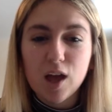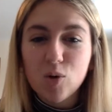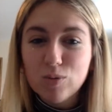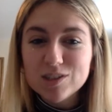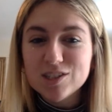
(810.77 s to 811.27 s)

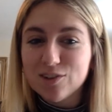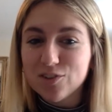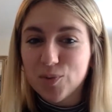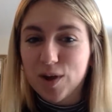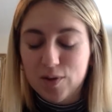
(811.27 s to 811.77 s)
What's
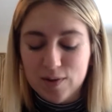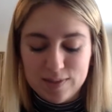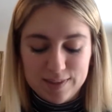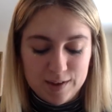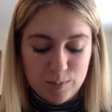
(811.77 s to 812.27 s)
another way you
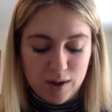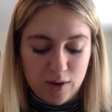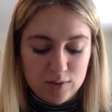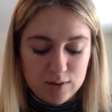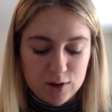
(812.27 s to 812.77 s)
can think about